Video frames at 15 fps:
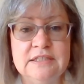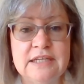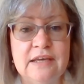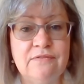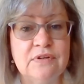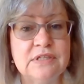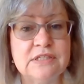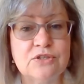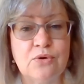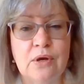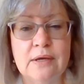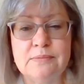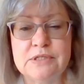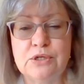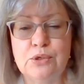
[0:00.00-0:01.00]
David
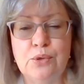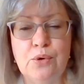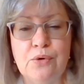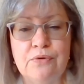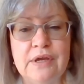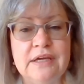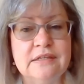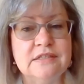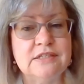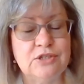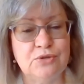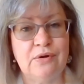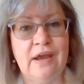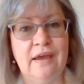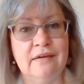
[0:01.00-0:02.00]
ascribes glory and
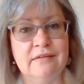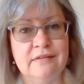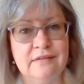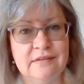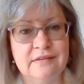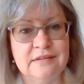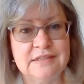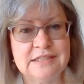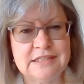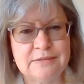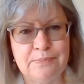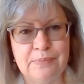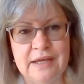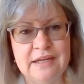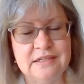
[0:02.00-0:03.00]
strength,
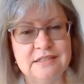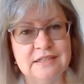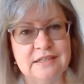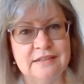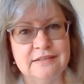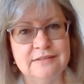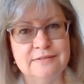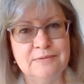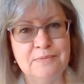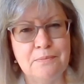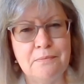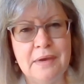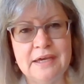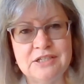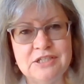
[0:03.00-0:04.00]
splendor,
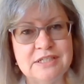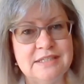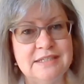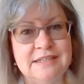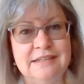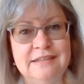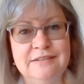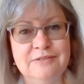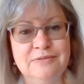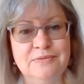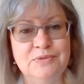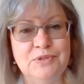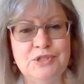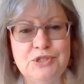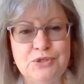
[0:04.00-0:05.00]
majesty,
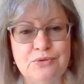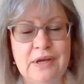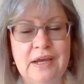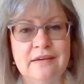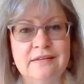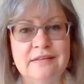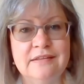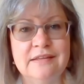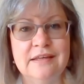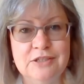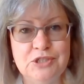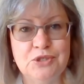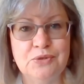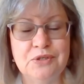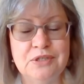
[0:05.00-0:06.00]
strength,
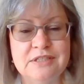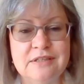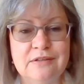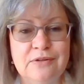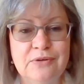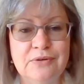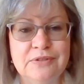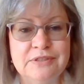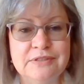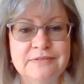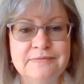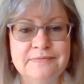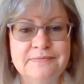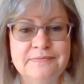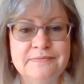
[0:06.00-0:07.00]
and joy to the Lord,
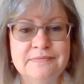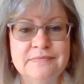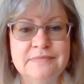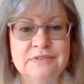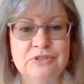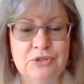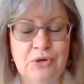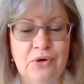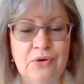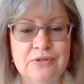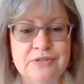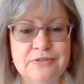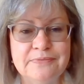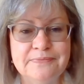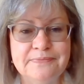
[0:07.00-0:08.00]
to
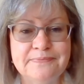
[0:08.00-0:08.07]
God.